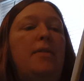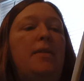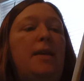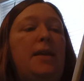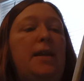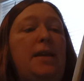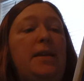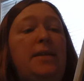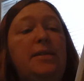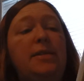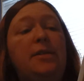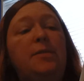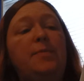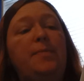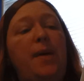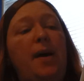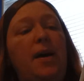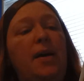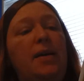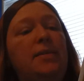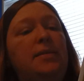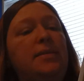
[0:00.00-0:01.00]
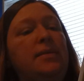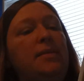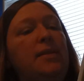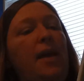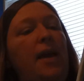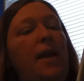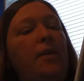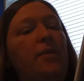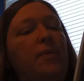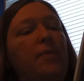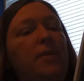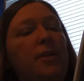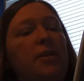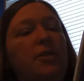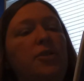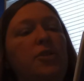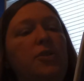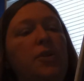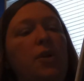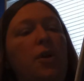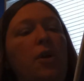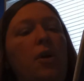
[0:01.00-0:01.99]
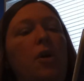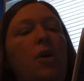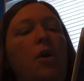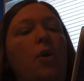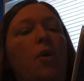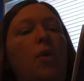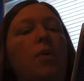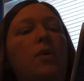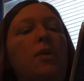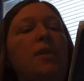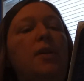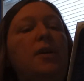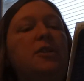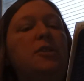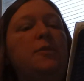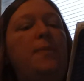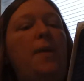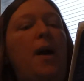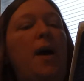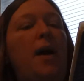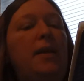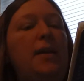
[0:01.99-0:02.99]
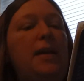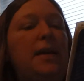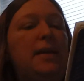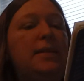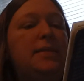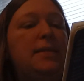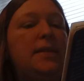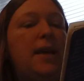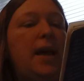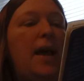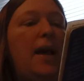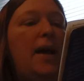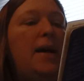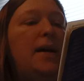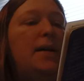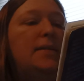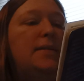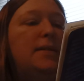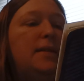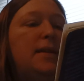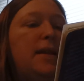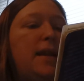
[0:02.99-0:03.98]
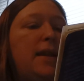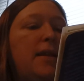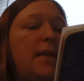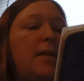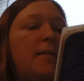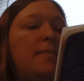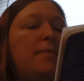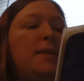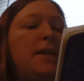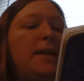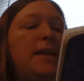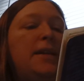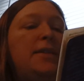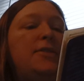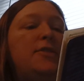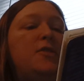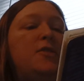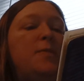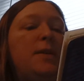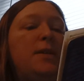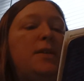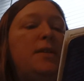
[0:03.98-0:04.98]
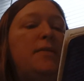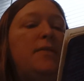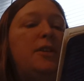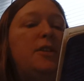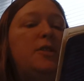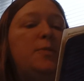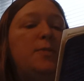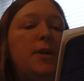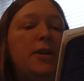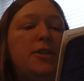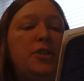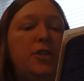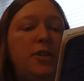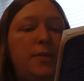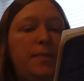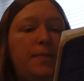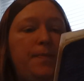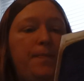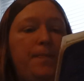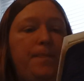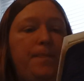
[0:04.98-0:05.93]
that he despised language, or looked upon it as an incomplete instrument of expression.